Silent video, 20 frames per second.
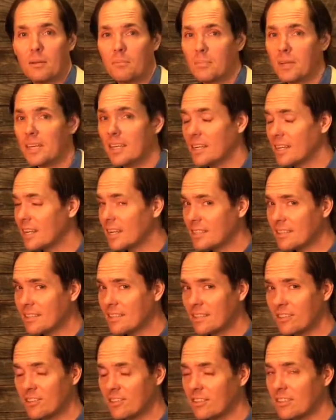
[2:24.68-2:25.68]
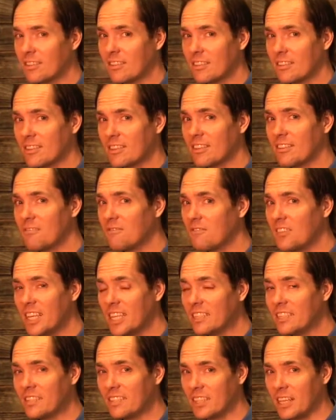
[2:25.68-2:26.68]
But it doesn't
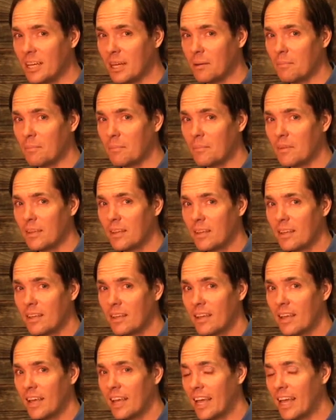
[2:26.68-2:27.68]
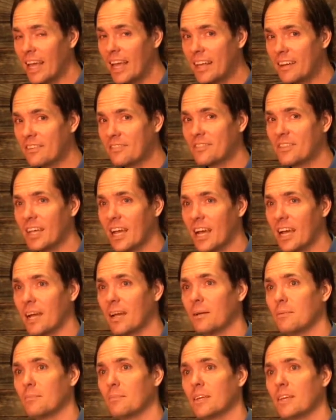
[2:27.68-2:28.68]
convince them ahead of
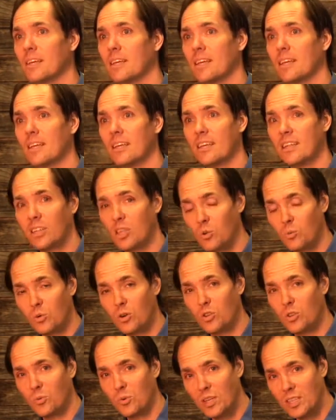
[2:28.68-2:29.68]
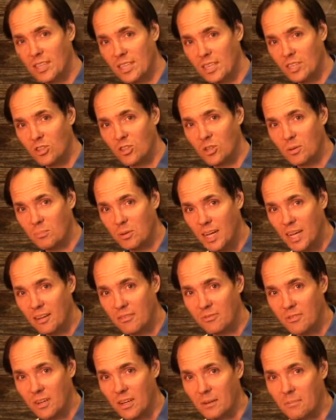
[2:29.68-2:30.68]
time that we're the one they should buy
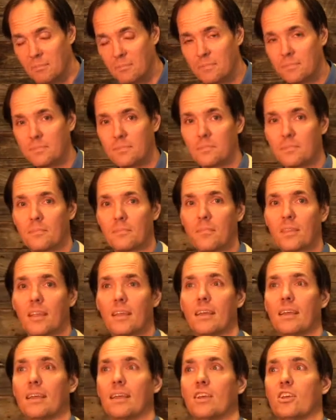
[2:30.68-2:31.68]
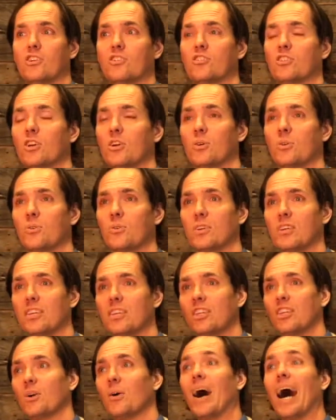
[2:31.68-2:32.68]
from. So,
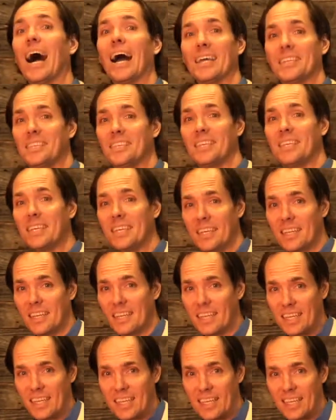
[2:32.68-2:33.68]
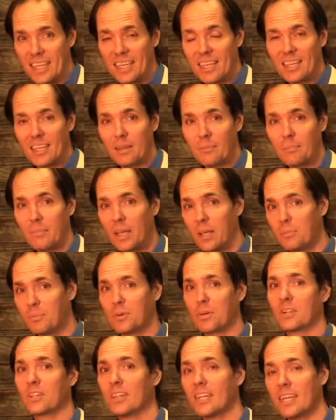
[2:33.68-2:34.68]
ideally,
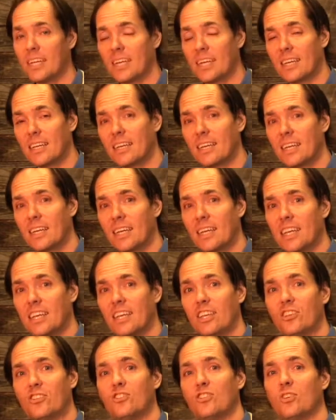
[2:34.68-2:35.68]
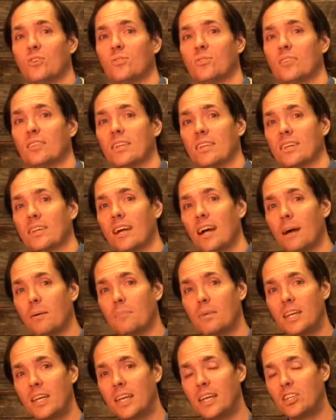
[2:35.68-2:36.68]
pay-per-click is used in
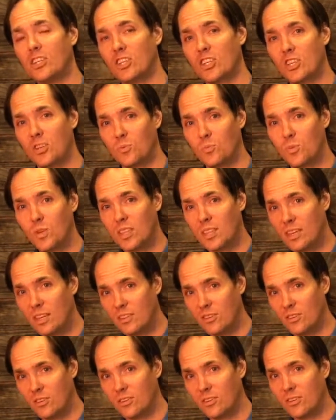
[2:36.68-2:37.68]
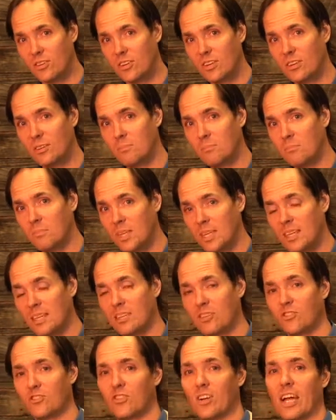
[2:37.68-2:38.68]
combination with other
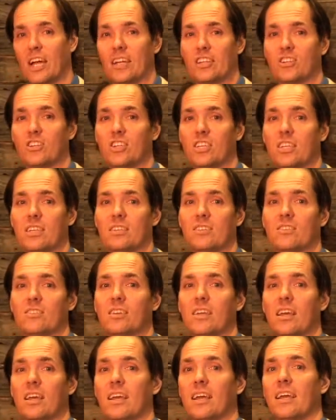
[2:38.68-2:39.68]
media strategies